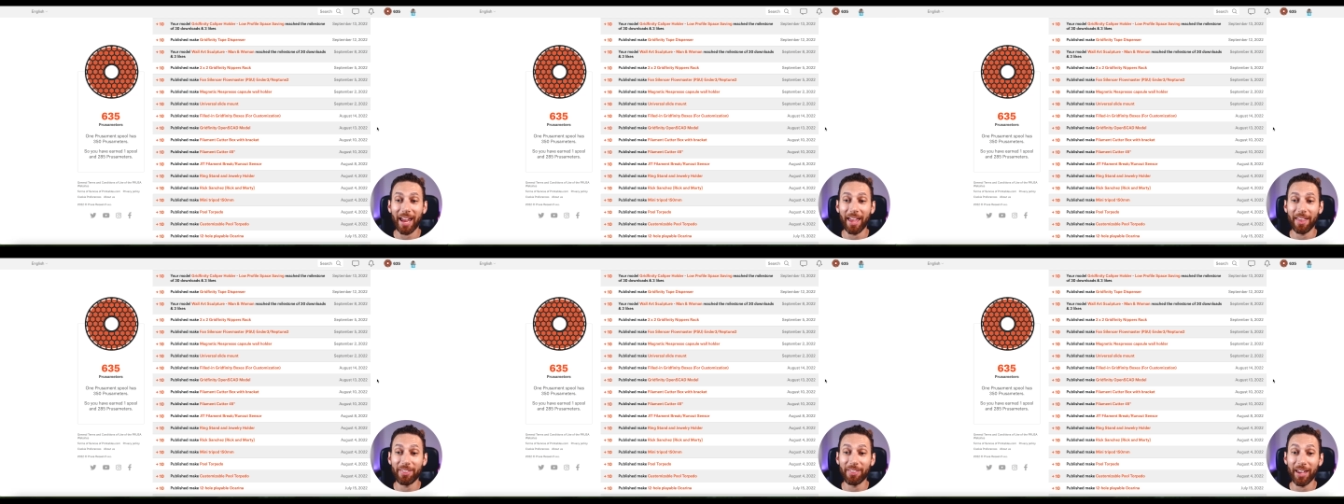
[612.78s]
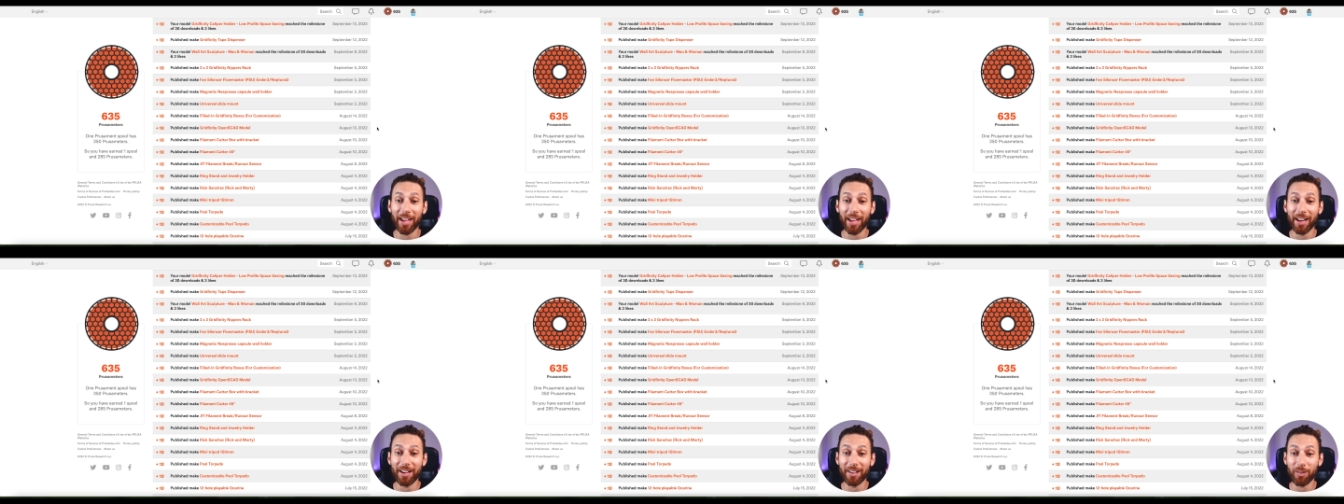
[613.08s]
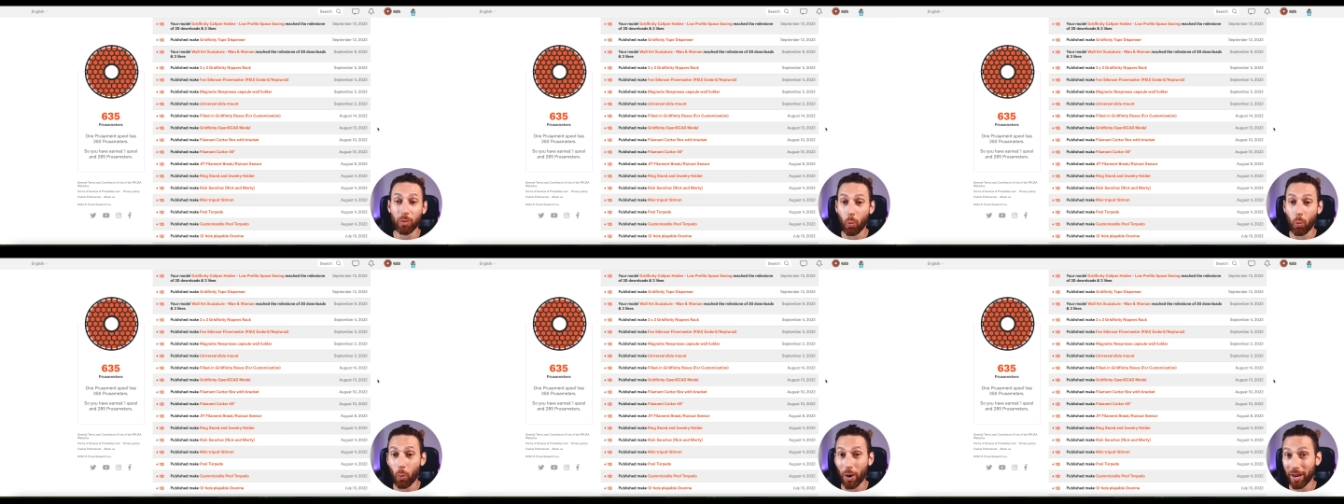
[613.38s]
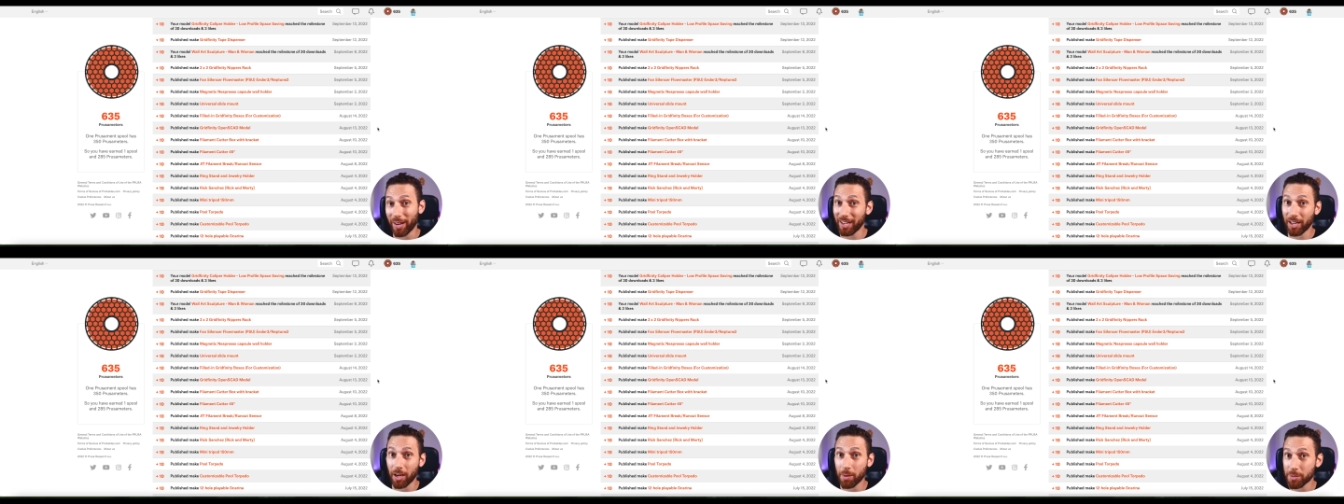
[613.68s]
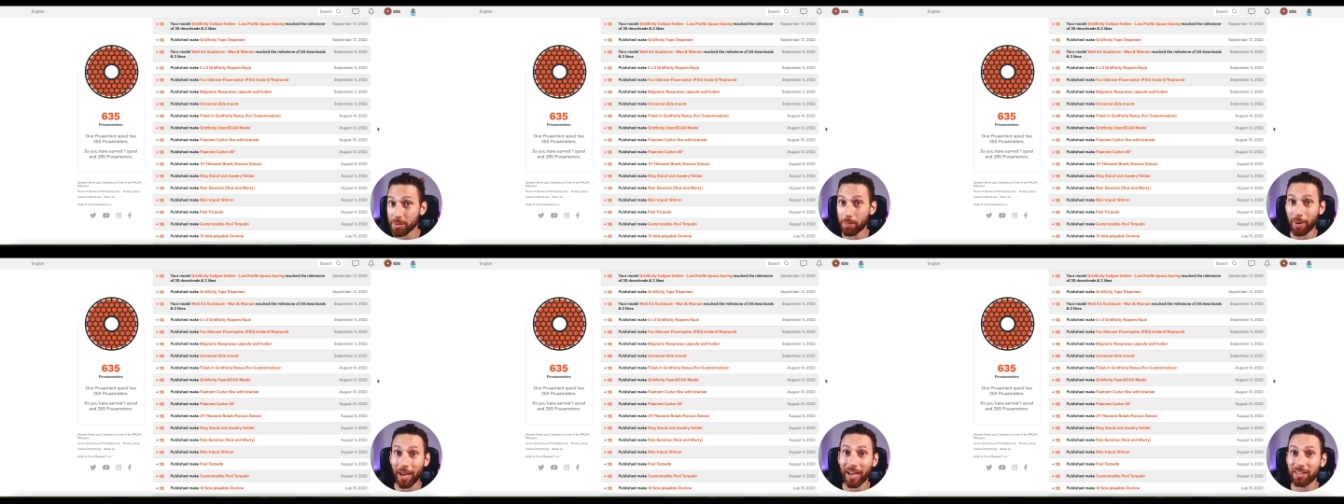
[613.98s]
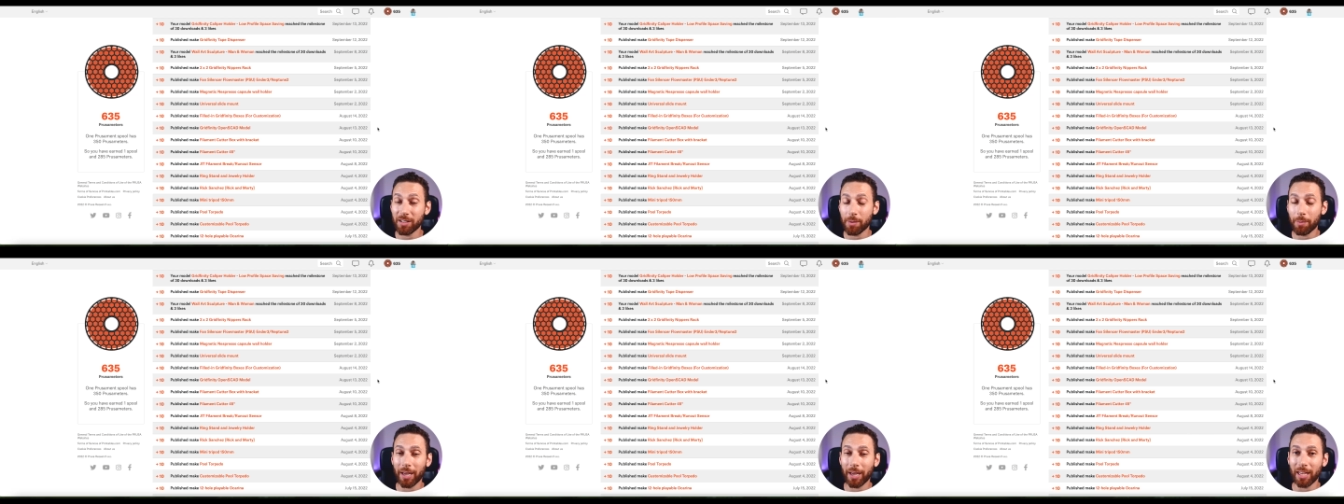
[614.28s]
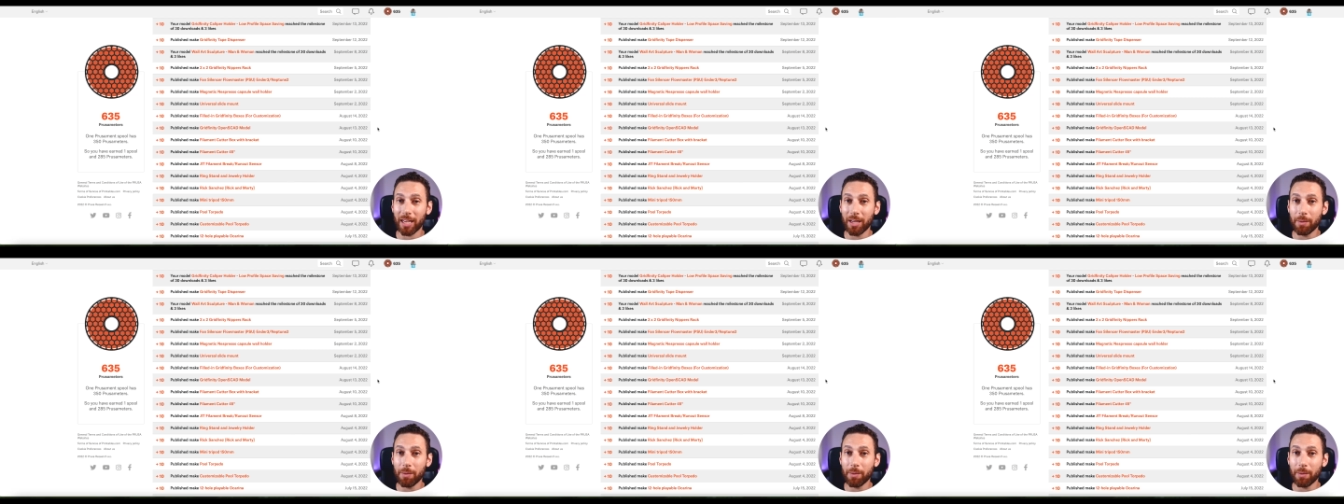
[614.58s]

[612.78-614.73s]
And then when it comes back to my